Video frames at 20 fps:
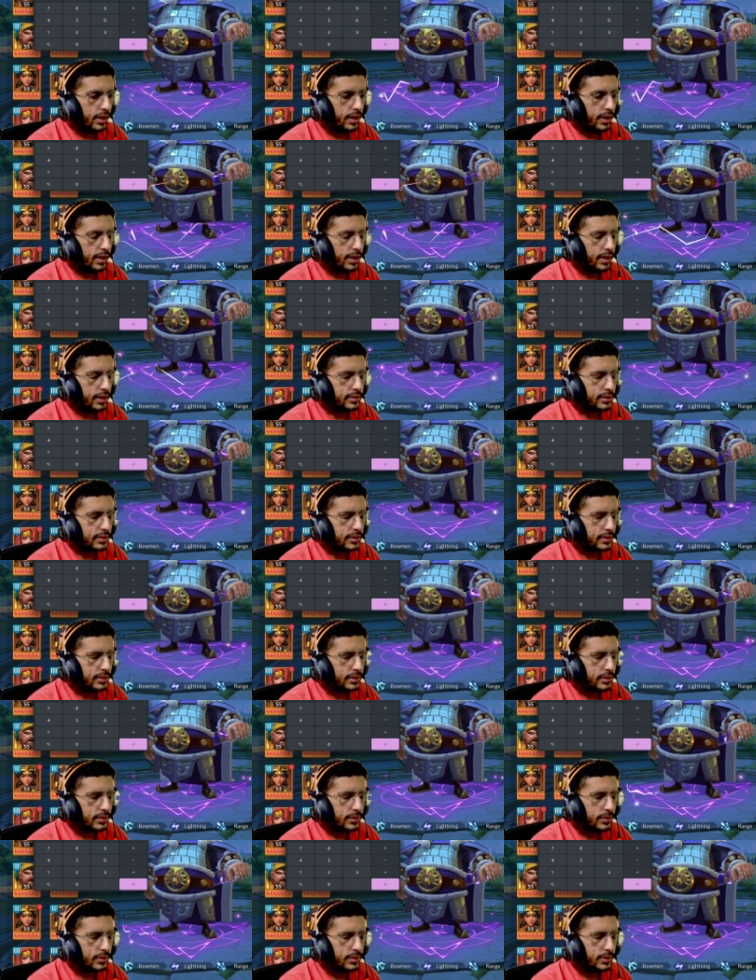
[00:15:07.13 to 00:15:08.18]

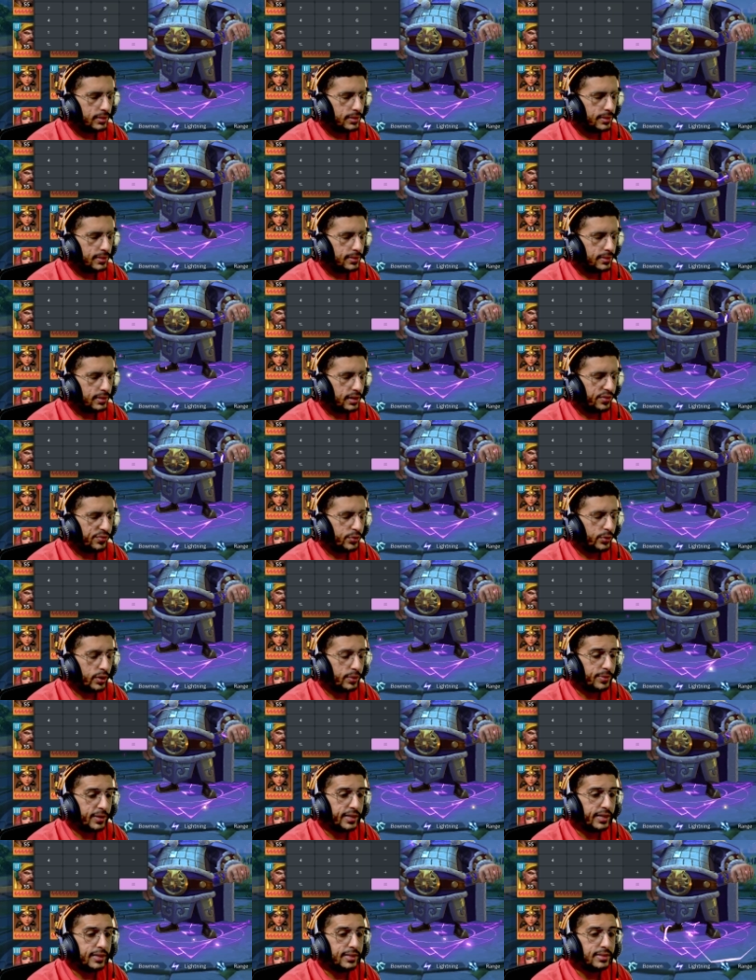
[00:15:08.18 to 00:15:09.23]
let's see, if you're up
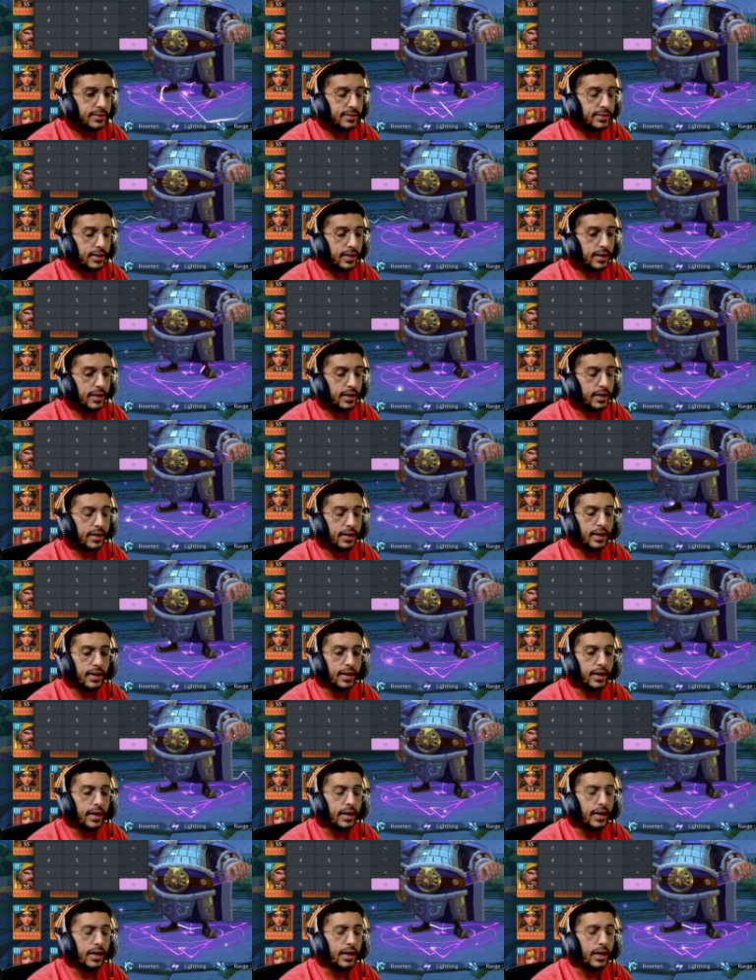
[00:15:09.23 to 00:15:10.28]
against
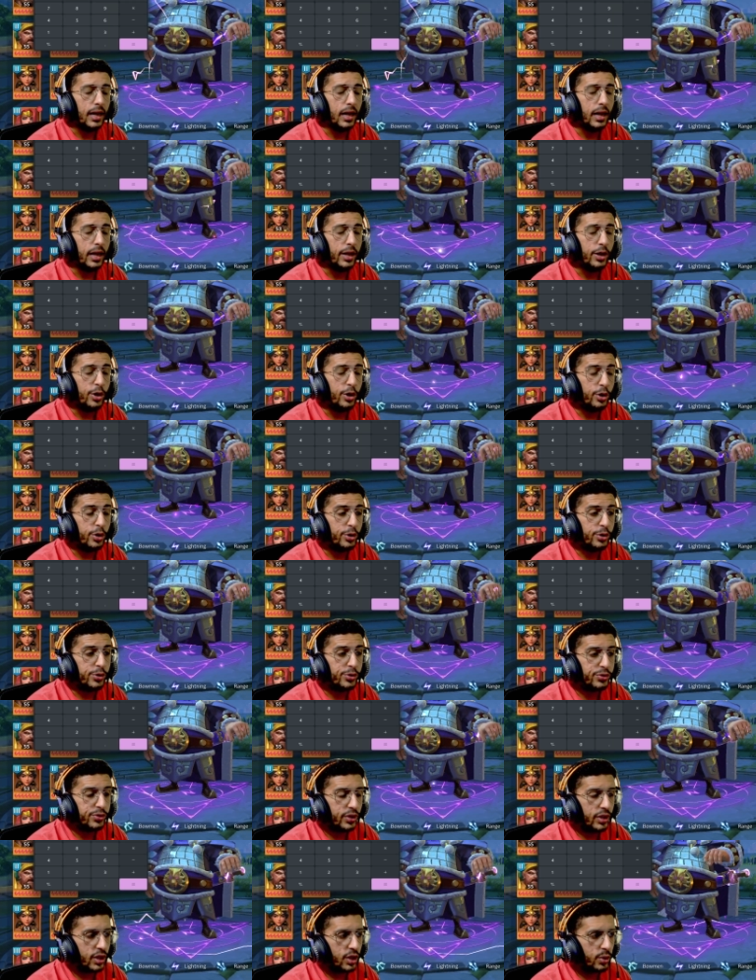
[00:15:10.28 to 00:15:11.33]
uh Earth
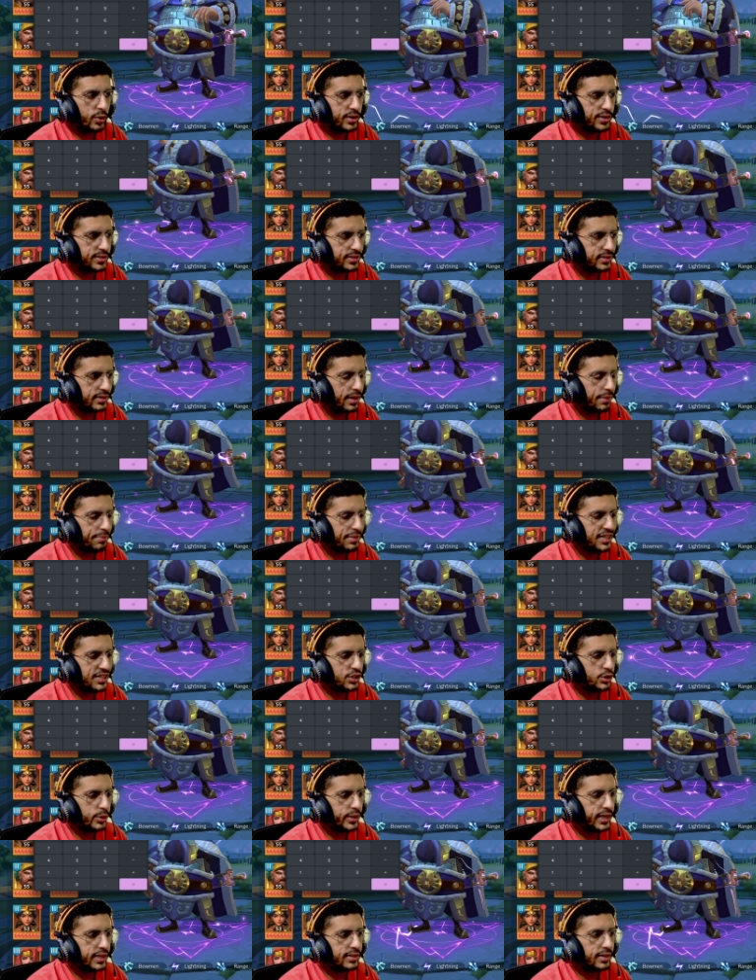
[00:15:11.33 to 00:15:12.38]
unit, that means you
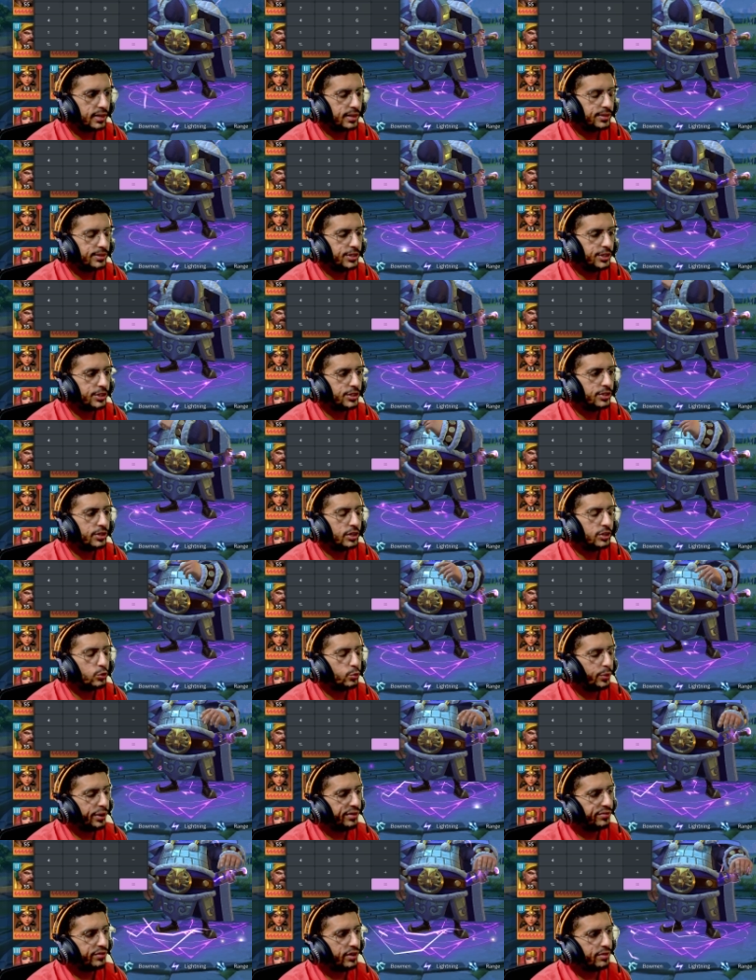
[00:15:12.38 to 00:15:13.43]
get an additional
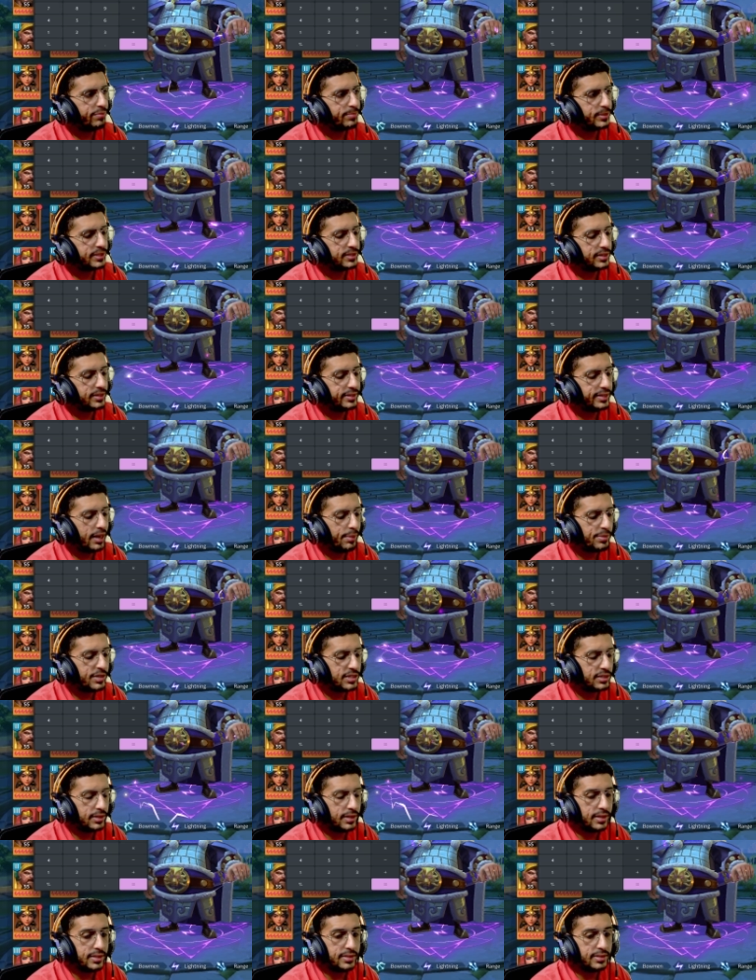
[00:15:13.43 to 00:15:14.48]
25% damage.
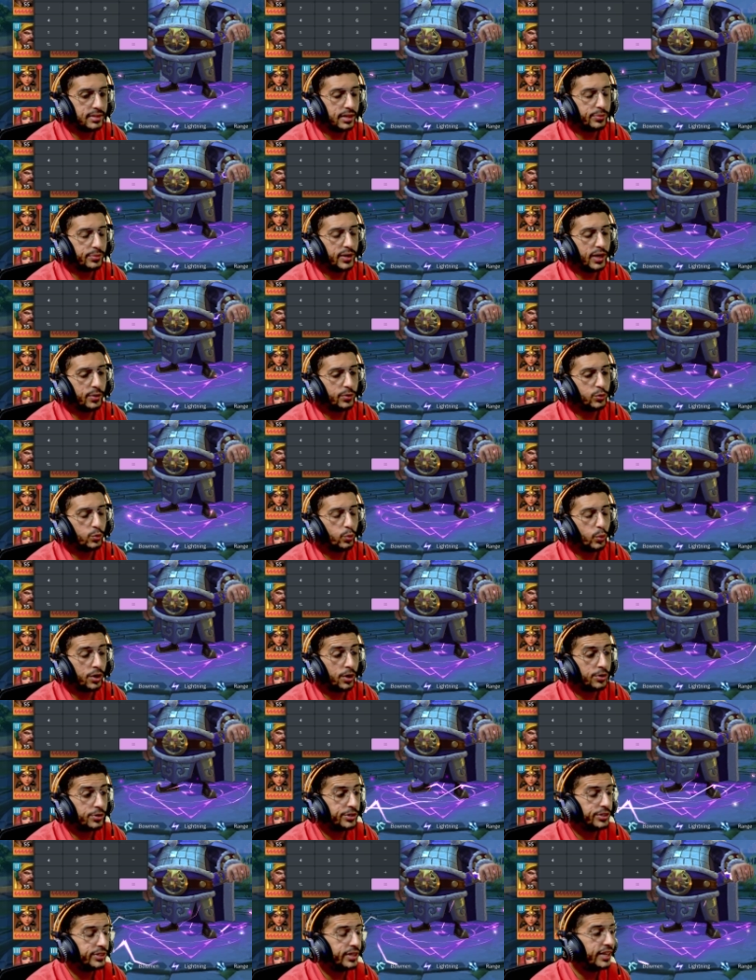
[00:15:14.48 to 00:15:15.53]
That is around
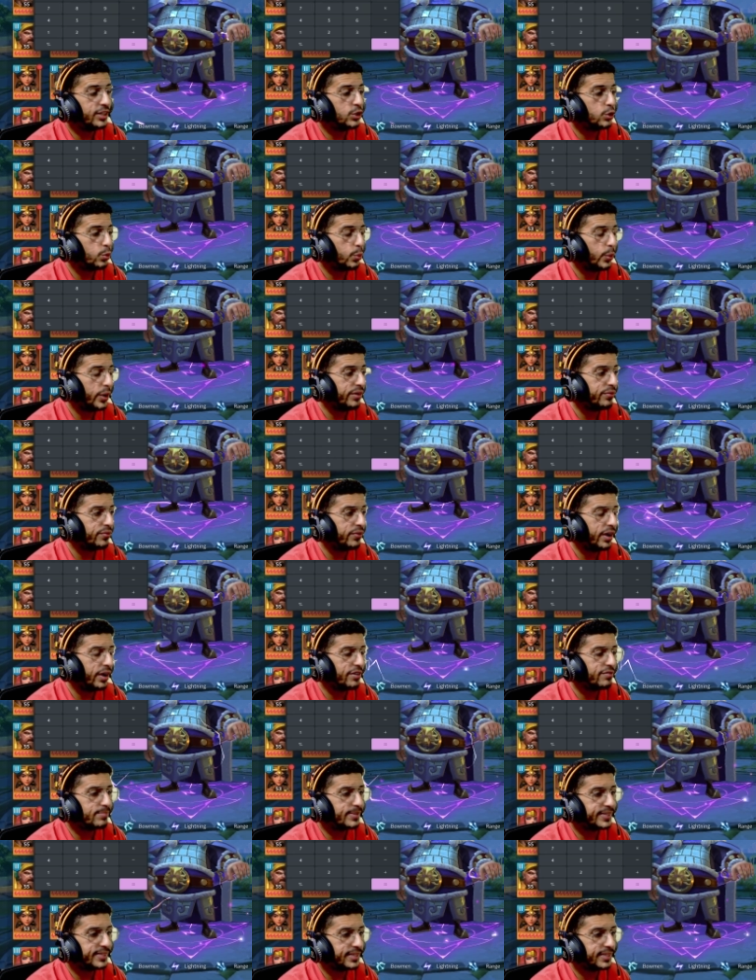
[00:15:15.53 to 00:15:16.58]

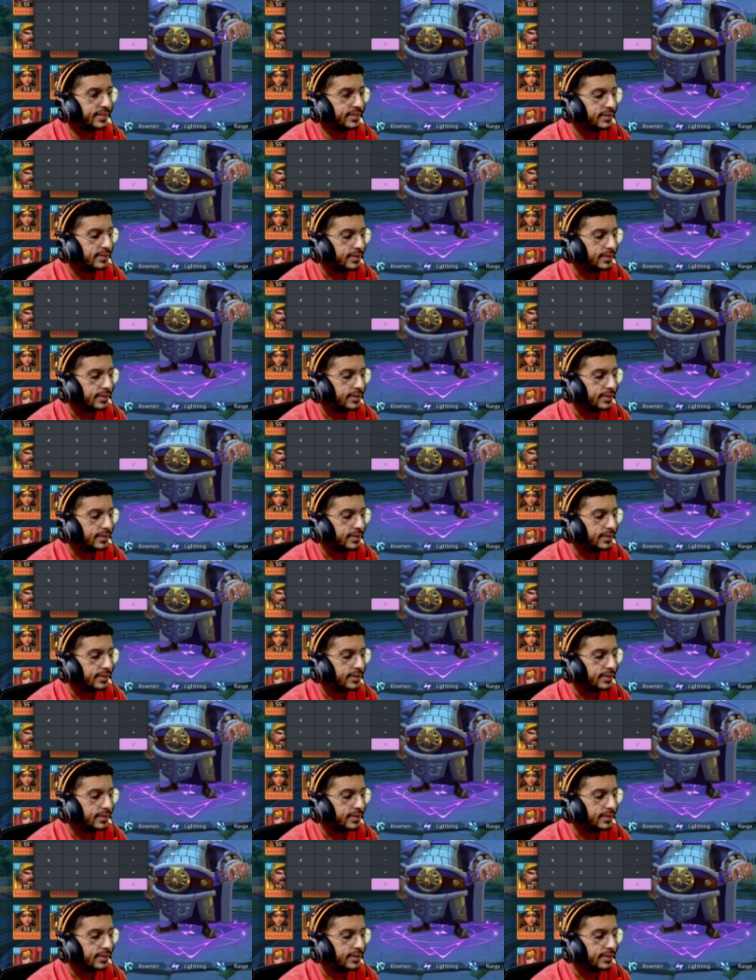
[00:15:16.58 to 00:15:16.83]
125%.